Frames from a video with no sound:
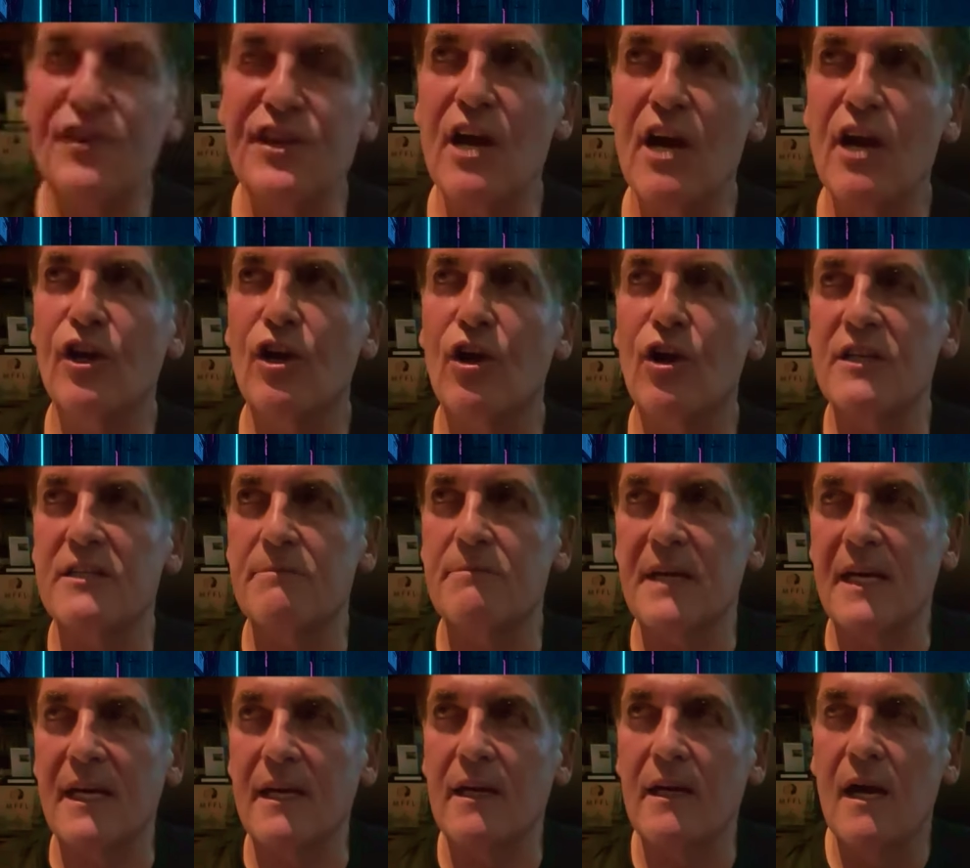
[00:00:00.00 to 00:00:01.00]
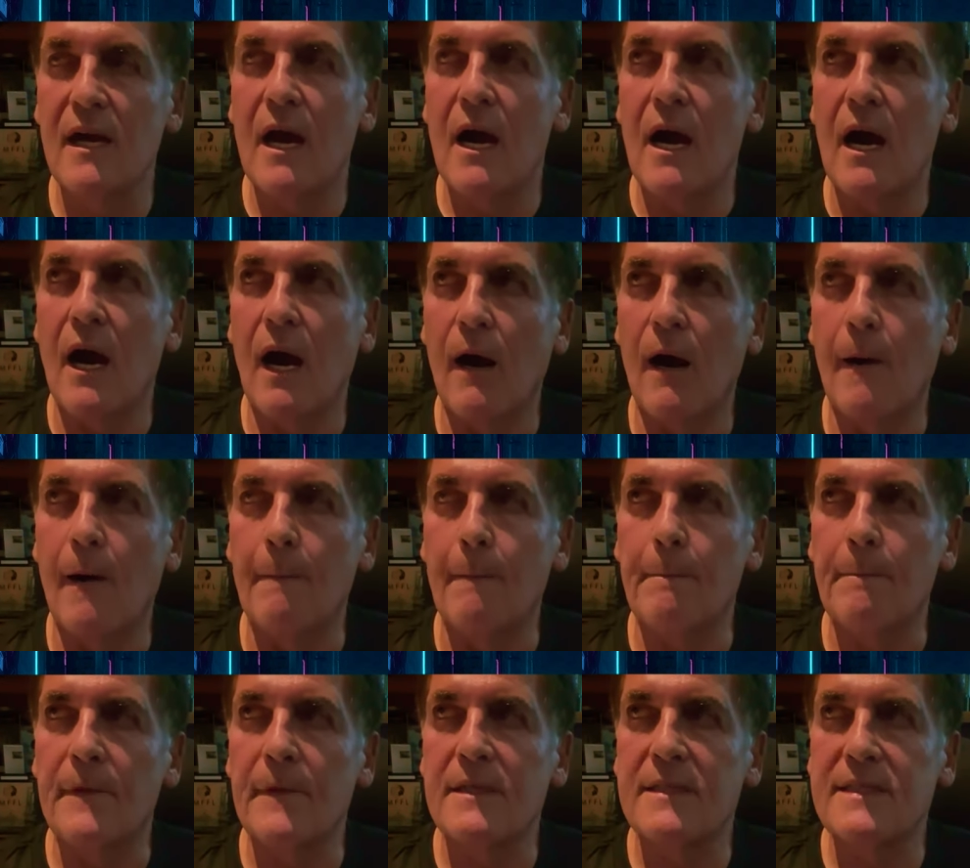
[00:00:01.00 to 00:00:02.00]
there are going to be
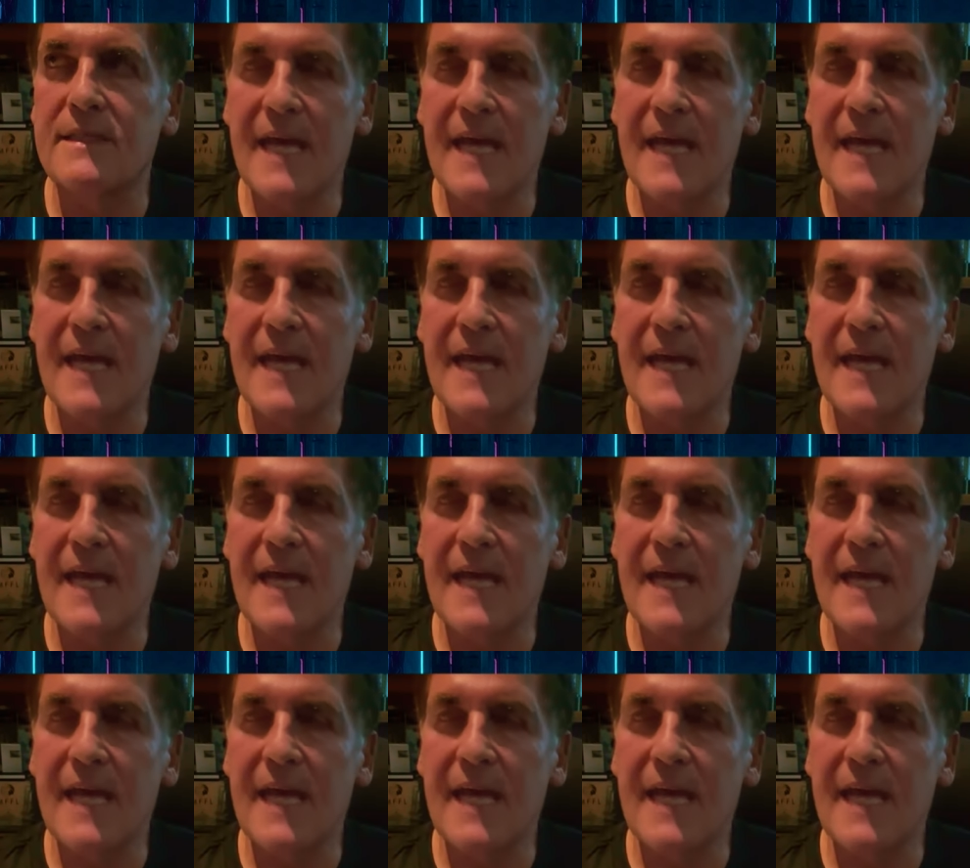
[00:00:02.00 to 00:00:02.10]
um,